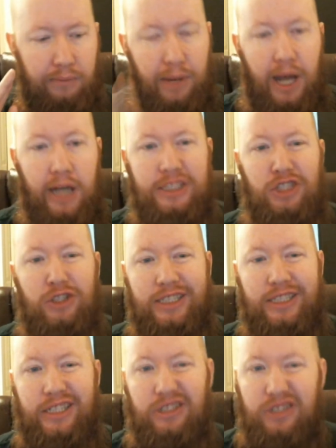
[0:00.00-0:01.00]
bots you
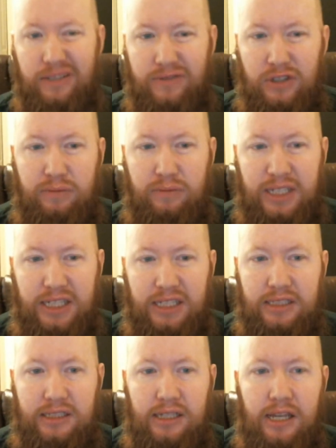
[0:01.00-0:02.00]
can sell stuff to,
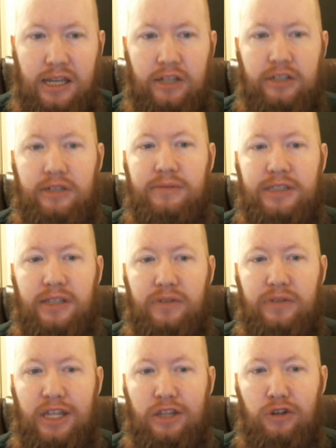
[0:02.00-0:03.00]
because there's some
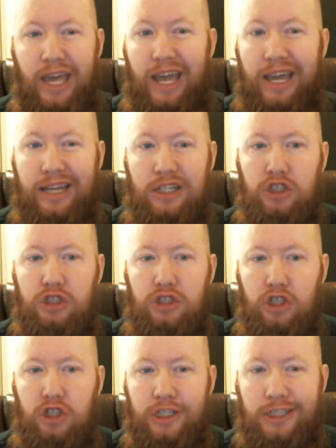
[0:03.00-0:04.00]
stuff that you can't
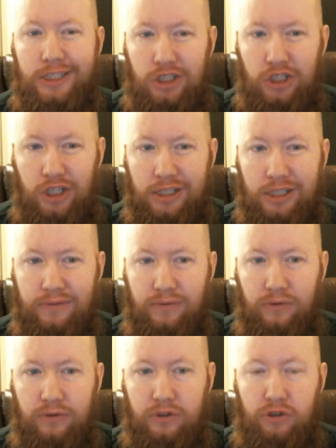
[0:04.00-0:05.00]
turn into junk
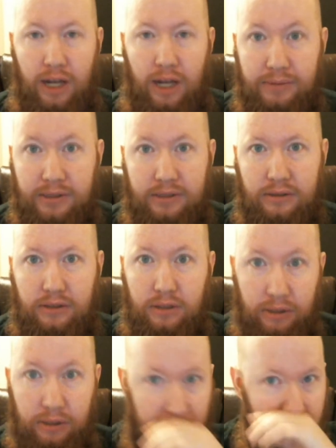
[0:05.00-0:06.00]
scraps
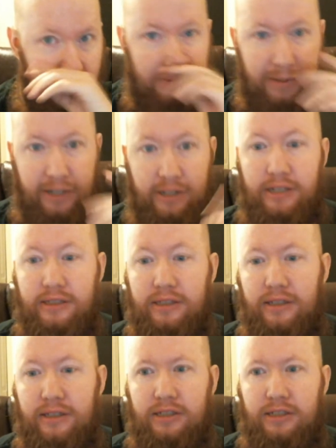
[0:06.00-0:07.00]
to repair
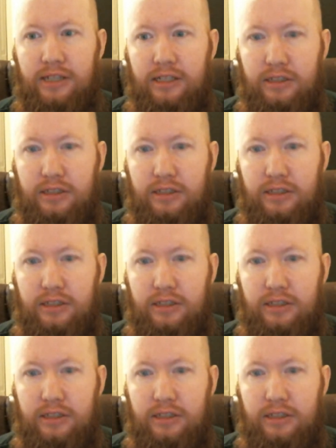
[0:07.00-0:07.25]
things. There's like